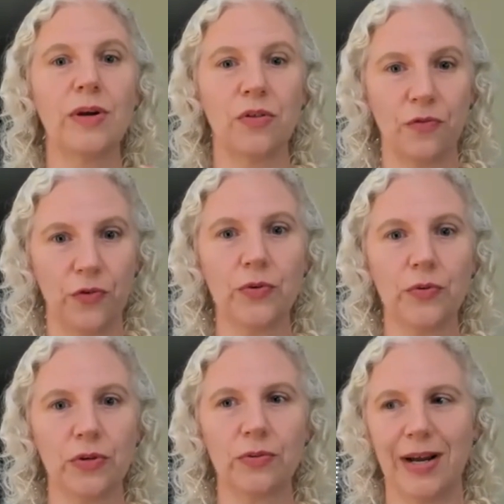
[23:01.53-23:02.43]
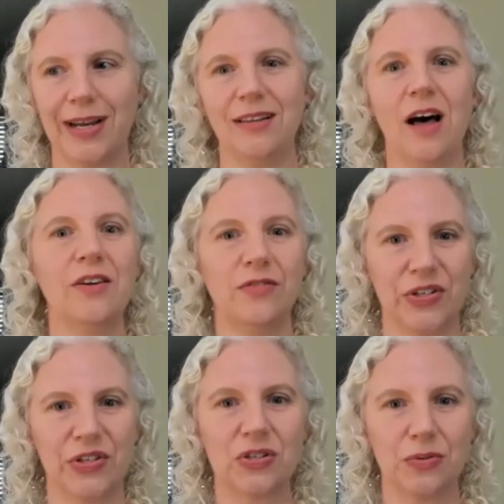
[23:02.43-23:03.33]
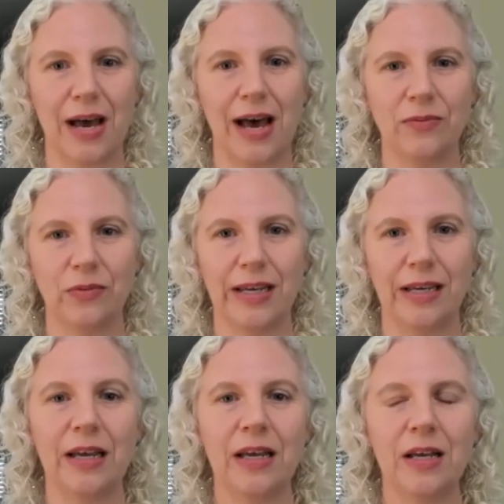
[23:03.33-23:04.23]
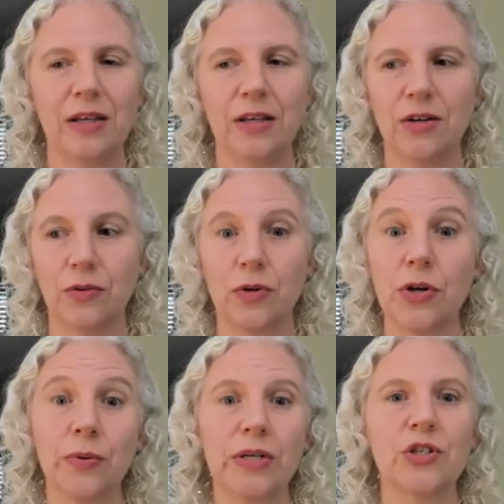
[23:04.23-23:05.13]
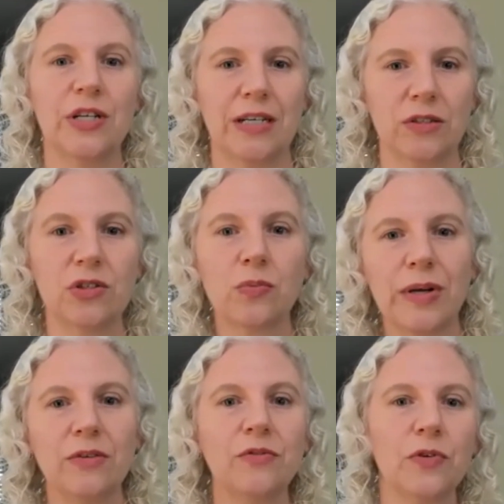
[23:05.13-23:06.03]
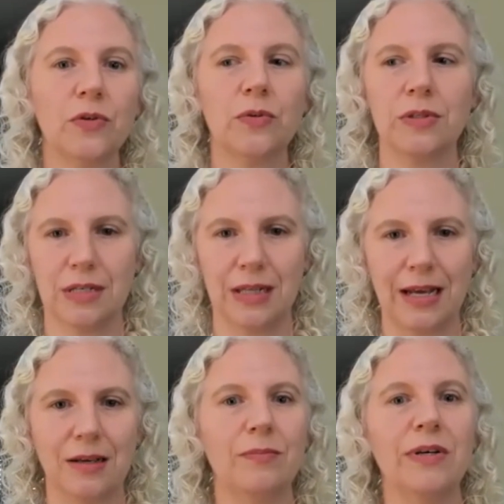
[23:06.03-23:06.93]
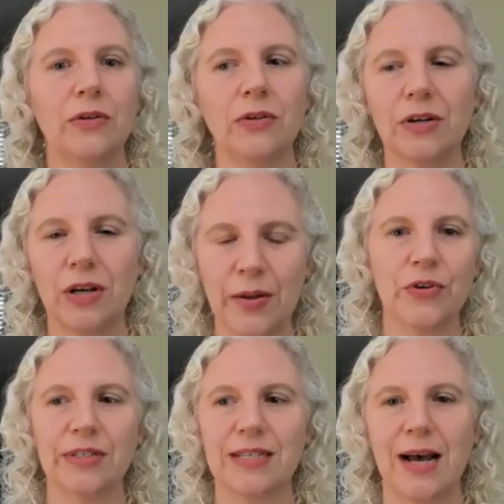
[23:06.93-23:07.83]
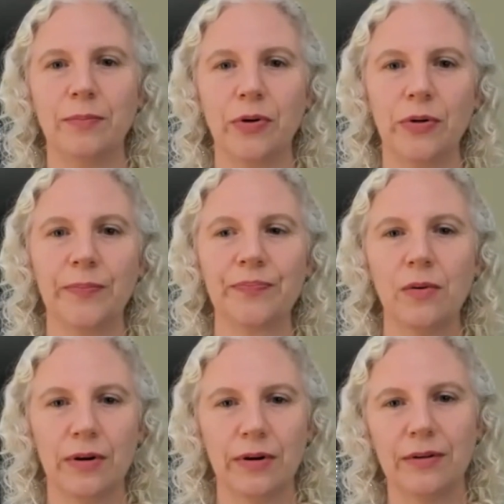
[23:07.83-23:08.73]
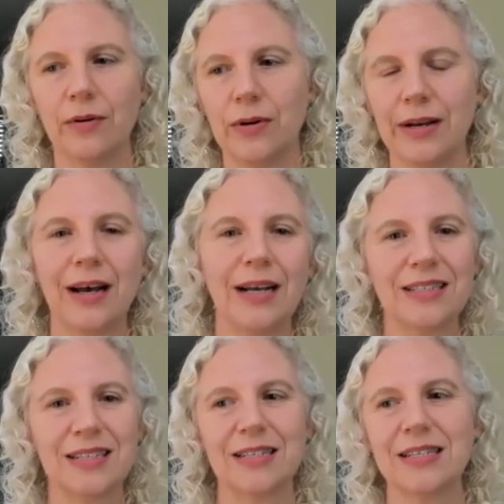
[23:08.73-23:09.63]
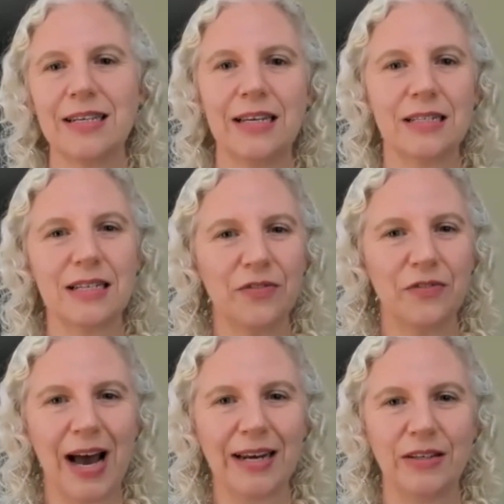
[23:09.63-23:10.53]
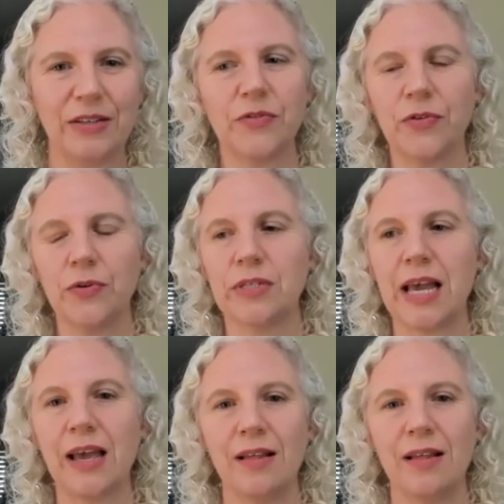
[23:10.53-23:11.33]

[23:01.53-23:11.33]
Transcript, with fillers: with food, right? A lot of us do that. We, mm-hmm. you know, mm-hmm. nourishing sweet foods like milk, for example, or, or nuts and seeds, the fatty foods,